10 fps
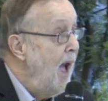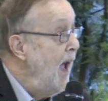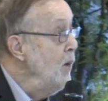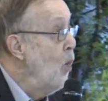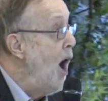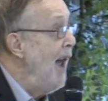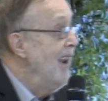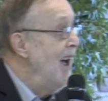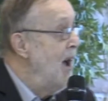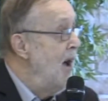And what?
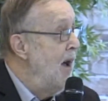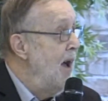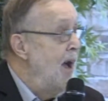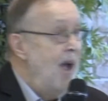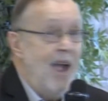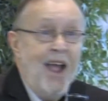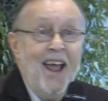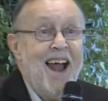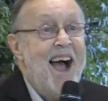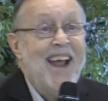
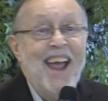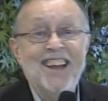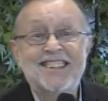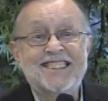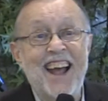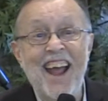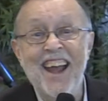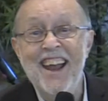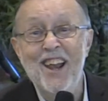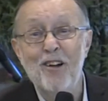And I ain't
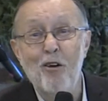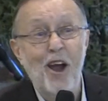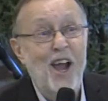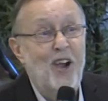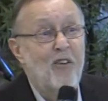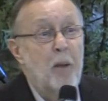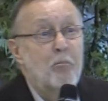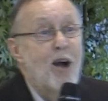staying in the grave. I'm